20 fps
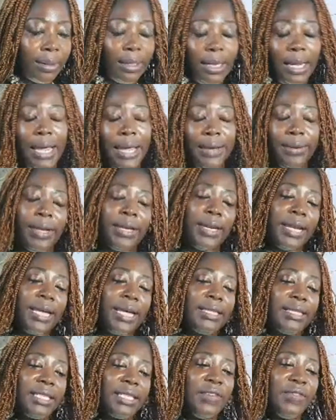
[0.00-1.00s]
and the
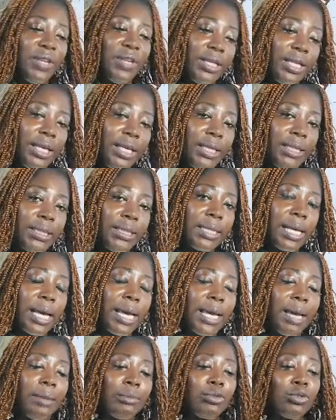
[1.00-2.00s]
next 7 days, I
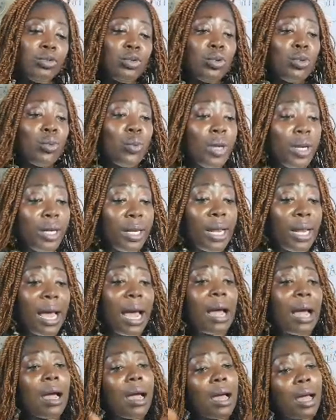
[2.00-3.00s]
am doing
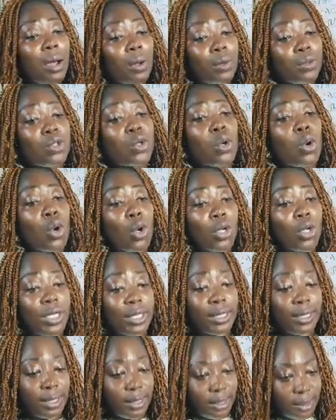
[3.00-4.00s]
account
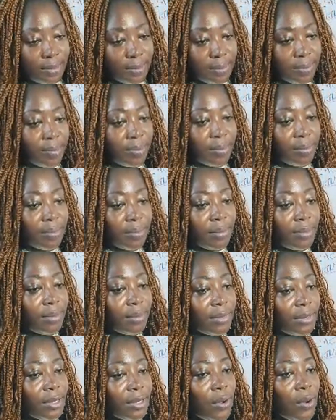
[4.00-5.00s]
audit.
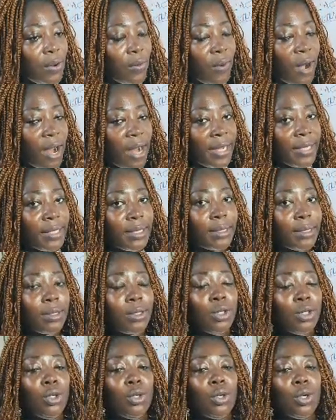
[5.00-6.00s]
All right.
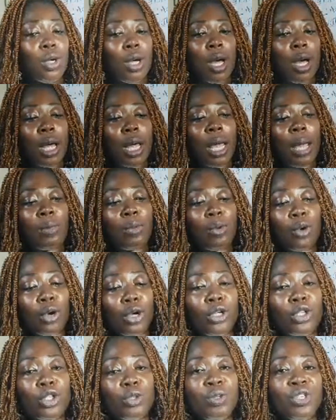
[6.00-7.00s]
I am
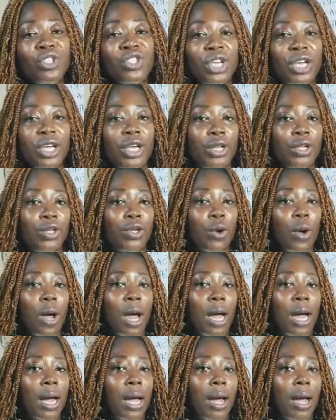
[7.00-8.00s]
going to be checking your
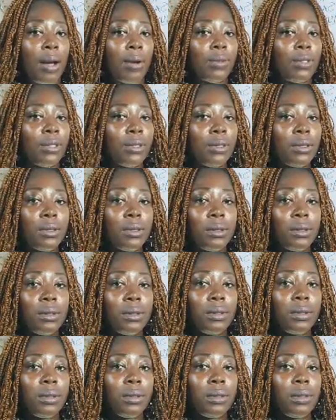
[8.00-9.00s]
account,
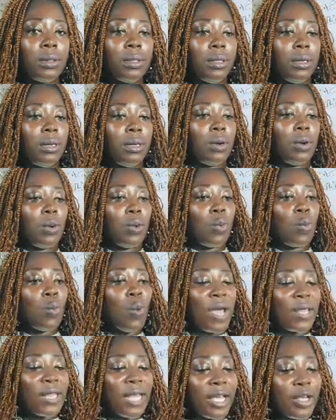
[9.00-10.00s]

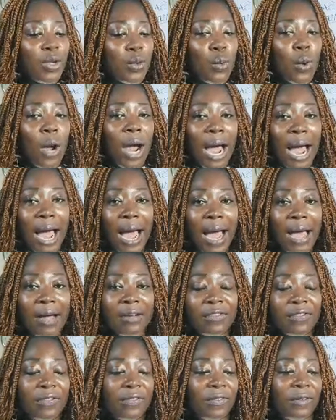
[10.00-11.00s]
whether you have